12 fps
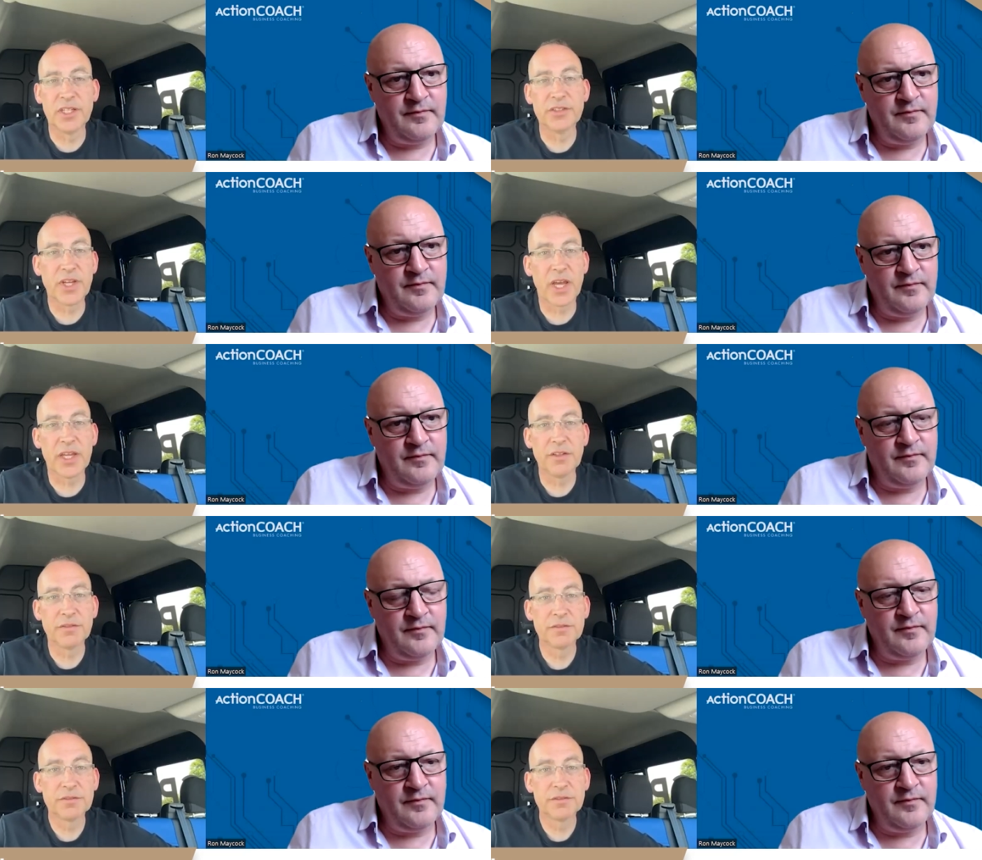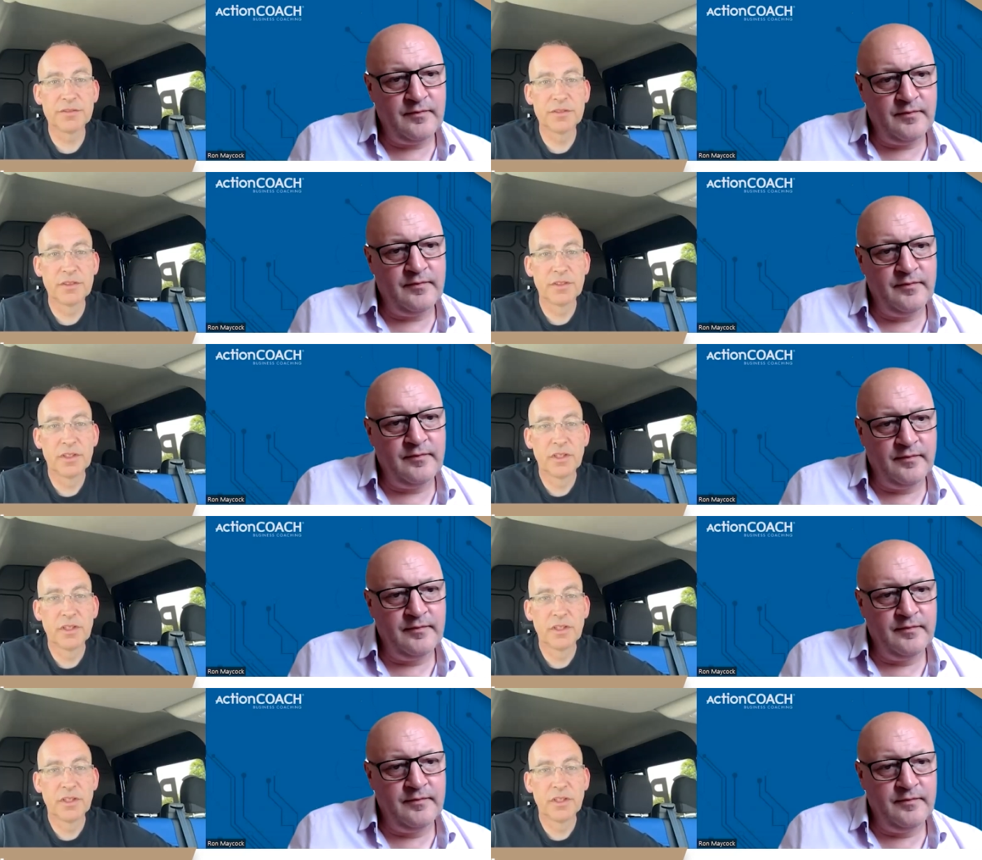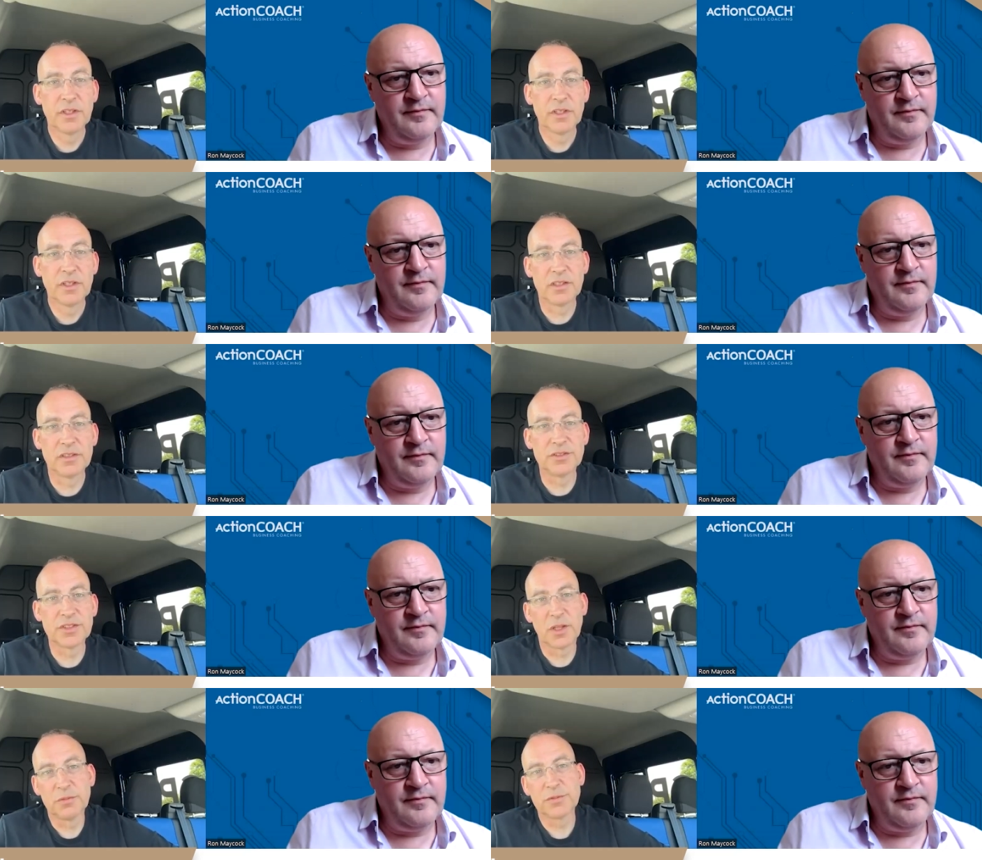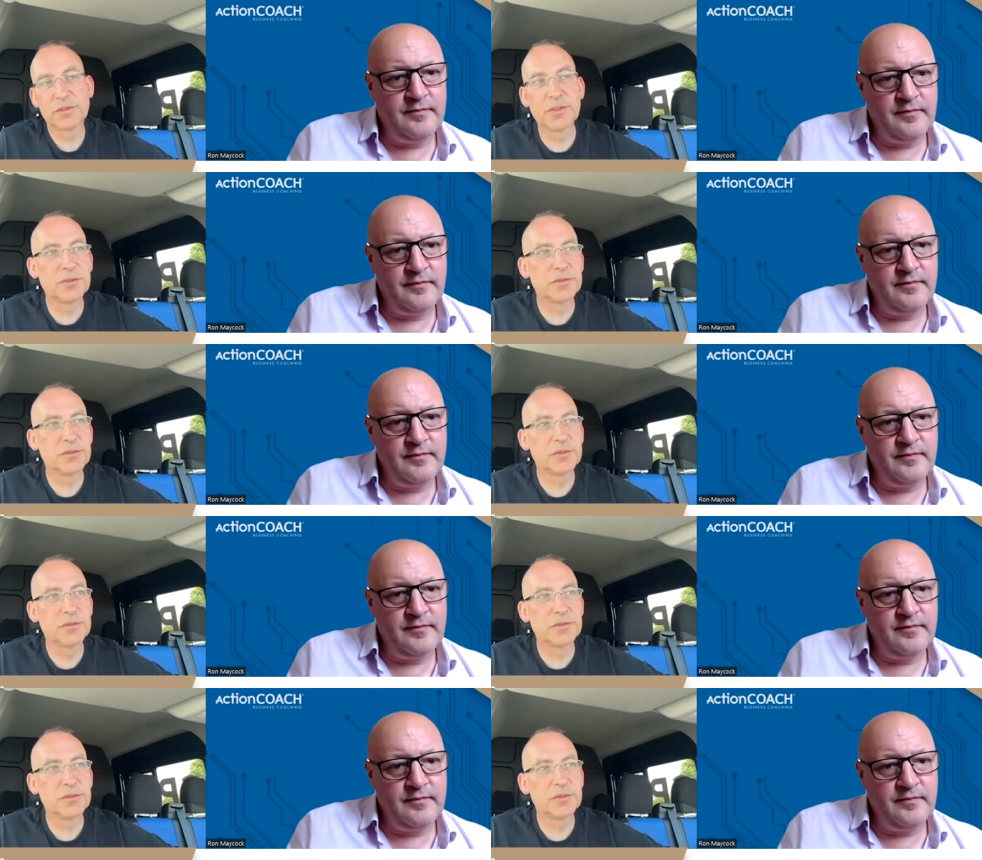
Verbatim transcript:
Speaker 1: in a day, uh, and so